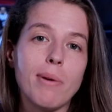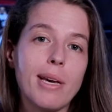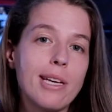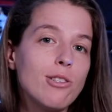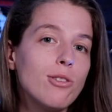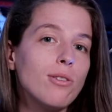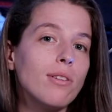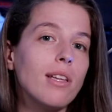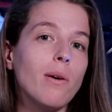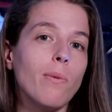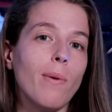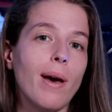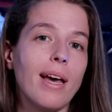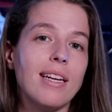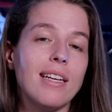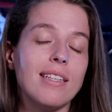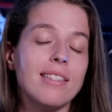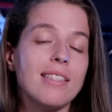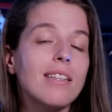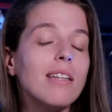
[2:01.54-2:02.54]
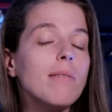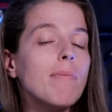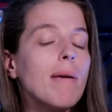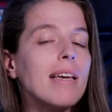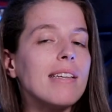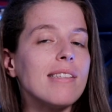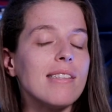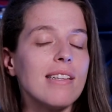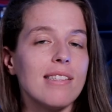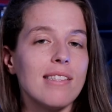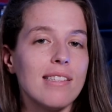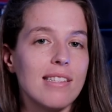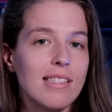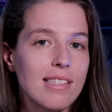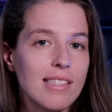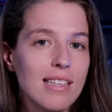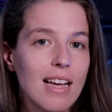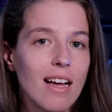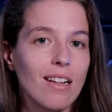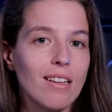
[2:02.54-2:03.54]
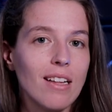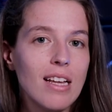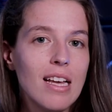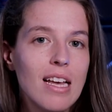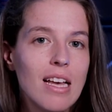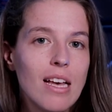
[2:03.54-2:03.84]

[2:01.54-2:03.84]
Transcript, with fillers: patiently wait until it makes sense to sell.